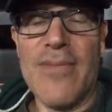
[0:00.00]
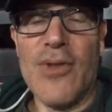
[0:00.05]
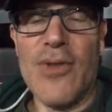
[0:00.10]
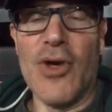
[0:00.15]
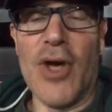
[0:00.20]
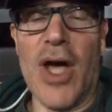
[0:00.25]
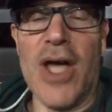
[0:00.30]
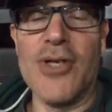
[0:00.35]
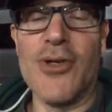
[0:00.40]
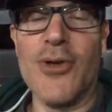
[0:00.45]

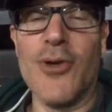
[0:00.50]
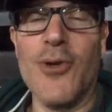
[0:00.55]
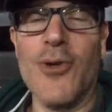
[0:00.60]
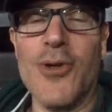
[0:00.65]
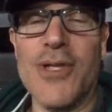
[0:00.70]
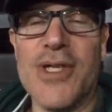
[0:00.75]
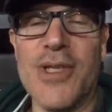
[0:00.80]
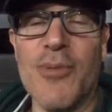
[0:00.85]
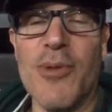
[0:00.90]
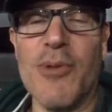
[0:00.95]
You guys are
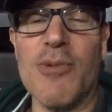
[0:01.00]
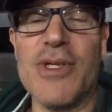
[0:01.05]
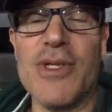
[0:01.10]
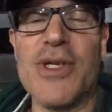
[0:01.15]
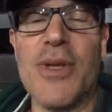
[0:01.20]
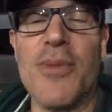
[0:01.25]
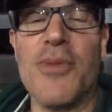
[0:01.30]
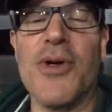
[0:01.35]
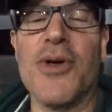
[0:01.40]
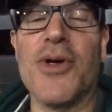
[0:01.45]
losing me with
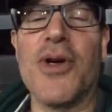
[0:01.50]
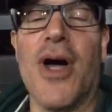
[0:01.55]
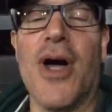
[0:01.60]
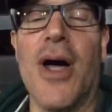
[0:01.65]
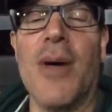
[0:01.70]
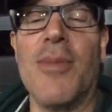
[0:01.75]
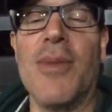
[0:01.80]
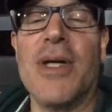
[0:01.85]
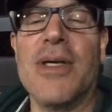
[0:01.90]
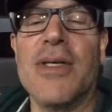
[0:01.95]
some of your
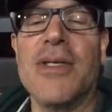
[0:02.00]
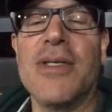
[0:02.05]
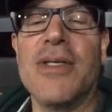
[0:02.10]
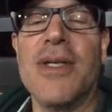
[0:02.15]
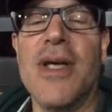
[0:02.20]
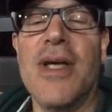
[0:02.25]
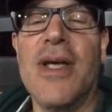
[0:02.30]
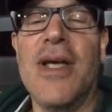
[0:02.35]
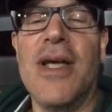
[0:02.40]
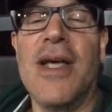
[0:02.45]
comments.